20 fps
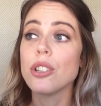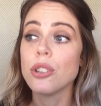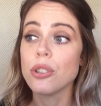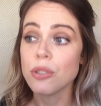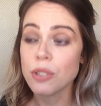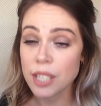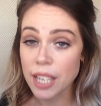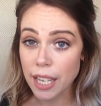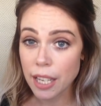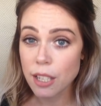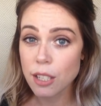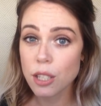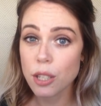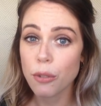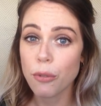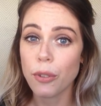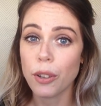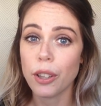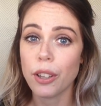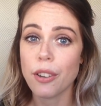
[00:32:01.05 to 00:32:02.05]
You need
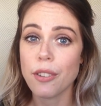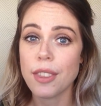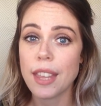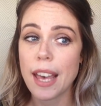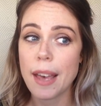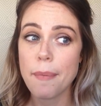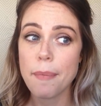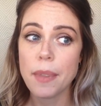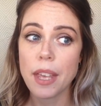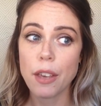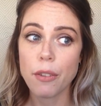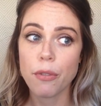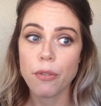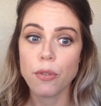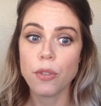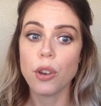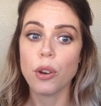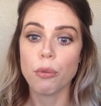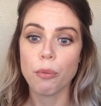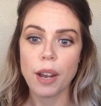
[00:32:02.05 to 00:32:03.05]
to follow them
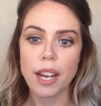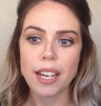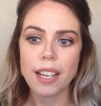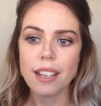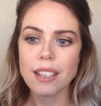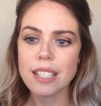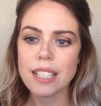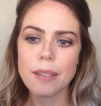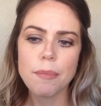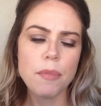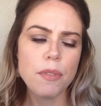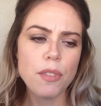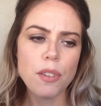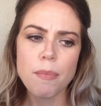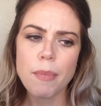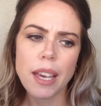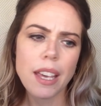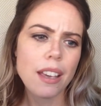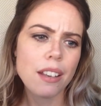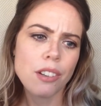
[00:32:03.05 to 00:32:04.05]
if you're ready. Some of
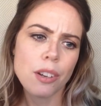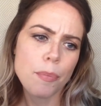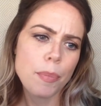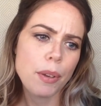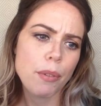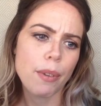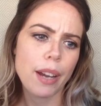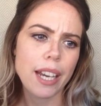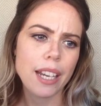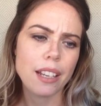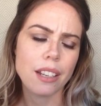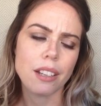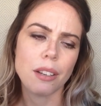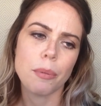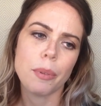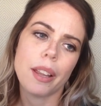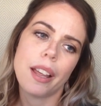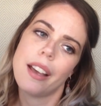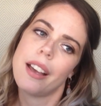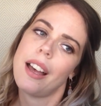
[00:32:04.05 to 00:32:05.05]
you may not be ready and you'll
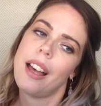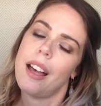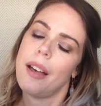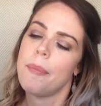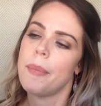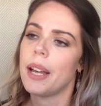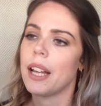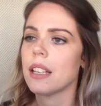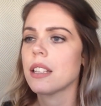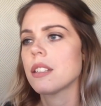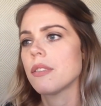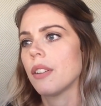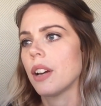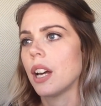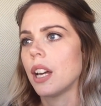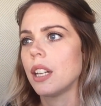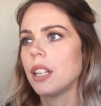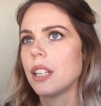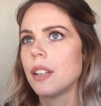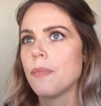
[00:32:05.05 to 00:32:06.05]
be like, ah, oh, Mel, it's
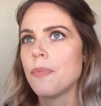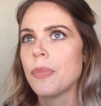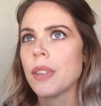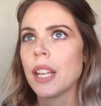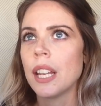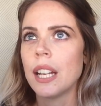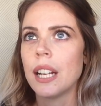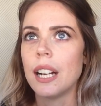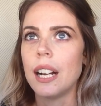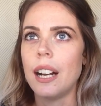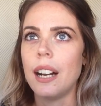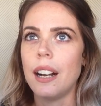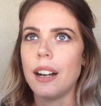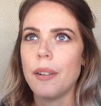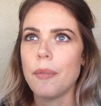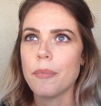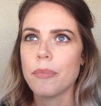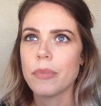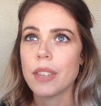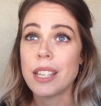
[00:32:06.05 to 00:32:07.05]
fine.
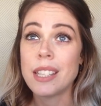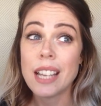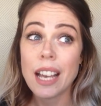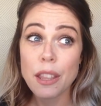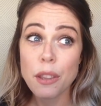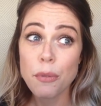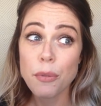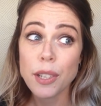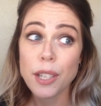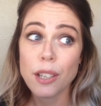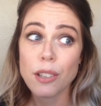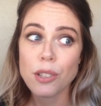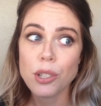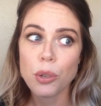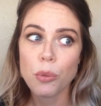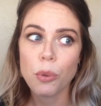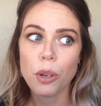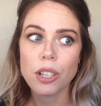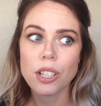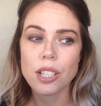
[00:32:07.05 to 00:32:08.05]
Another video
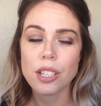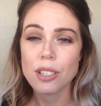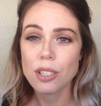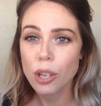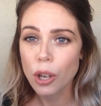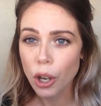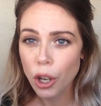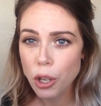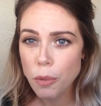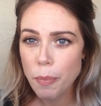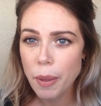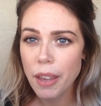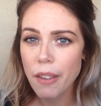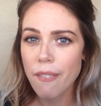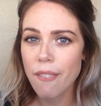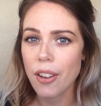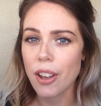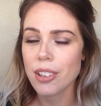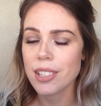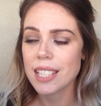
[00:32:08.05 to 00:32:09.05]
to watch is
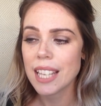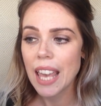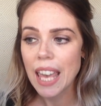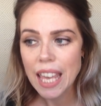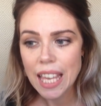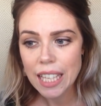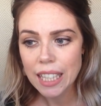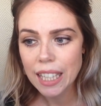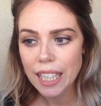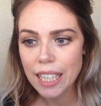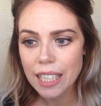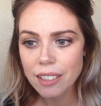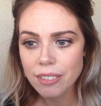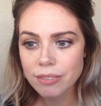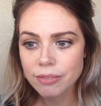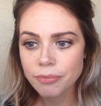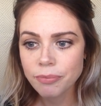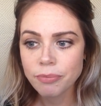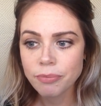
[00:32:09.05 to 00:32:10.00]
coping versus healing.